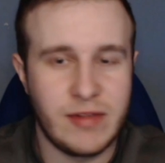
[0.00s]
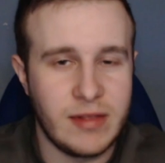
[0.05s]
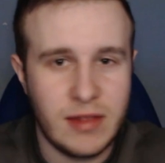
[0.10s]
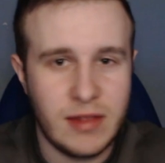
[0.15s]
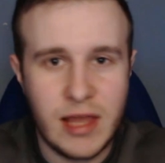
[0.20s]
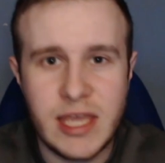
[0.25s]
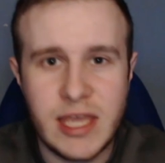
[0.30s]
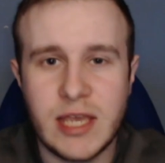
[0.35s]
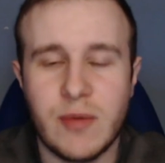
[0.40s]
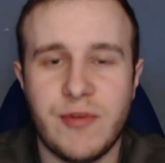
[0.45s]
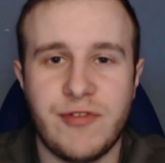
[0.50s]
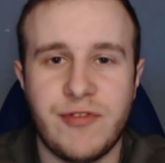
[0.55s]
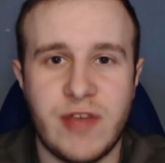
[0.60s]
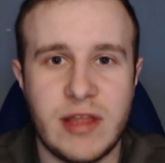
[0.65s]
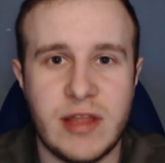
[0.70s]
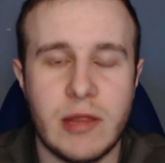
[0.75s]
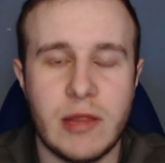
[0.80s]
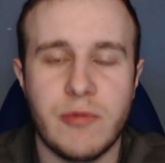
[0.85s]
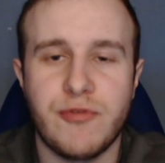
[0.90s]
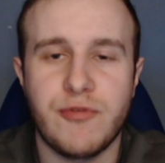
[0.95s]
Like I was saying,
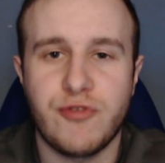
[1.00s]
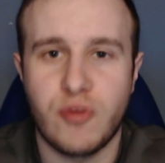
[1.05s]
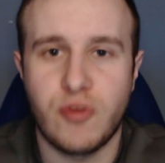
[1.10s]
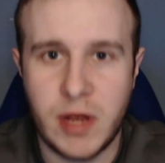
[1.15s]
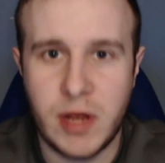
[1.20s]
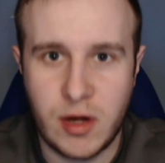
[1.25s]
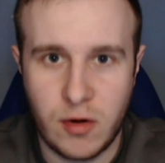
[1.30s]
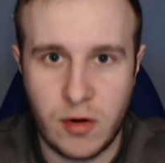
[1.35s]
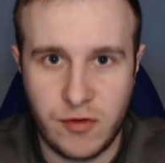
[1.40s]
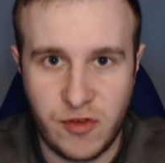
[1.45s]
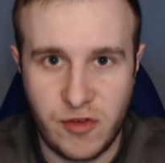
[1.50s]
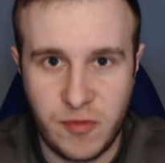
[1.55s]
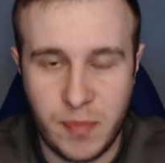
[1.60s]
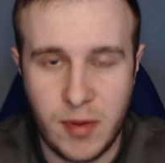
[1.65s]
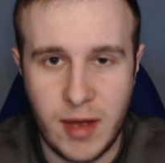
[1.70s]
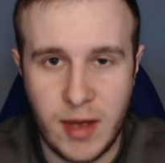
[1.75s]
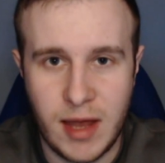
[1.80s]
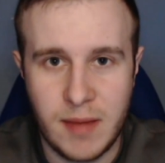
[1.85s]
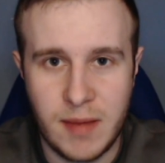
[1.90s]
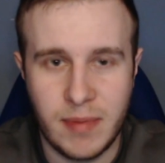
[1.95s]
there was so many crosses
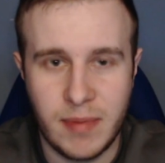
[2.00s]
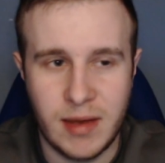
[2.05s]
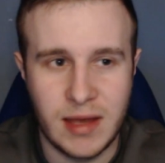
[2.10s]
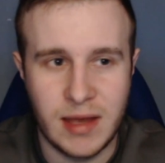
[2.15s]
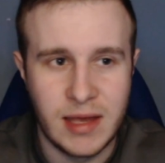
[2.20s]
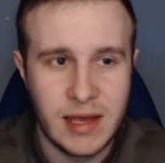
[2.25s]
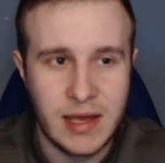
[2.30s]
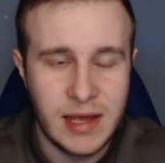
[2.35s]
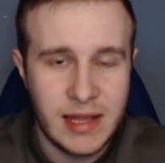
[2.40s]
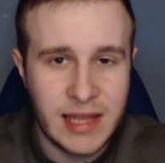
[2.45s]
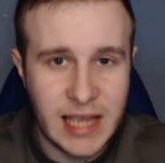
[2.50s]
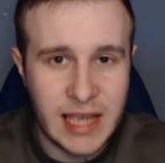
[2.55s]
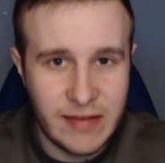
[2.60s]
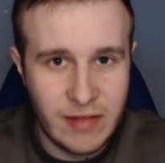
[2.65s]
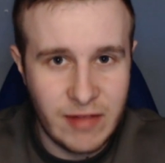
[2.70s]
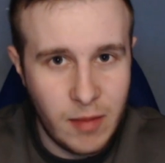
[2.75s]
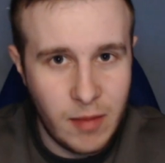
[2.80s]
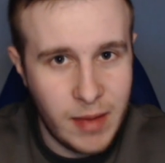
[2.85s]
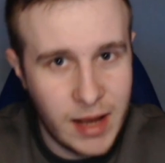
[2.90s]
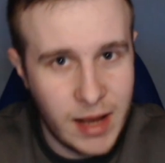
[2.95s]
put in, but to give a
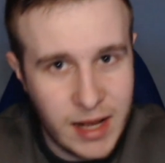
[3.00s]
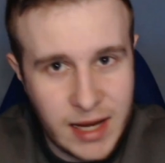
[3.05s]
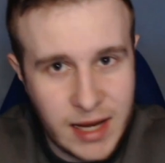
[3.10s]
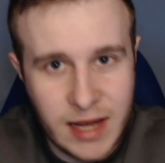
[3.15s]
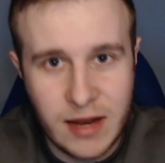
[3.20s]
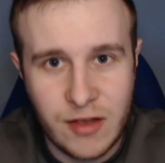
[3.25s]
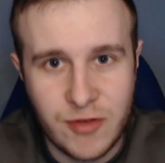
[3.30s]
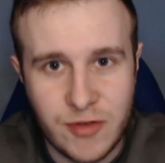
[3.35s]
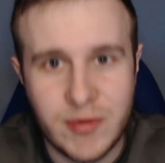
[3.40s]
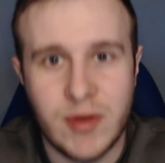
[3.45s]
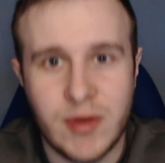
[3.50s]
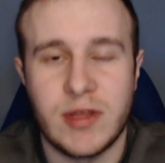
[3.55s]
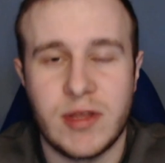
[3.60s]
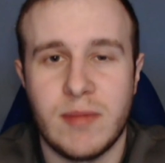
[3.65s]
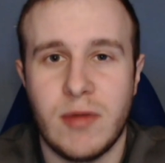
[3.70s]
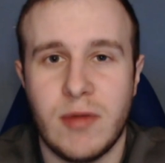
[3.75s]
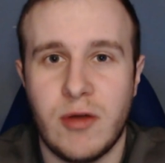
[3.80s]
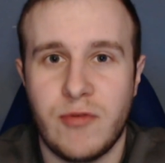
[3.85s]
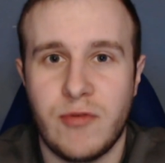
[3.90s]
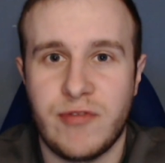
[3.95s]
little bit of credit as well to
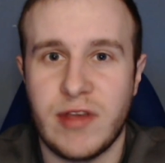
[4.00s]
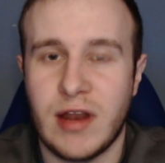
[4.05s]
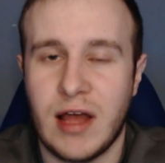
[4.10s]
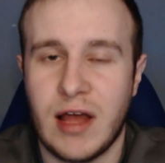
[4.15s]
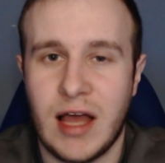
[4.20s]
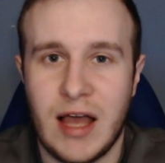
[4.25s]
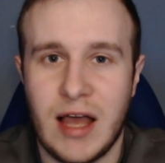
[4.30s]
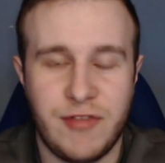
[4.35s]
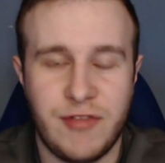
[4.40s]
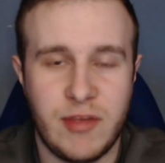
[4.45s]
Motherwell centre-halves,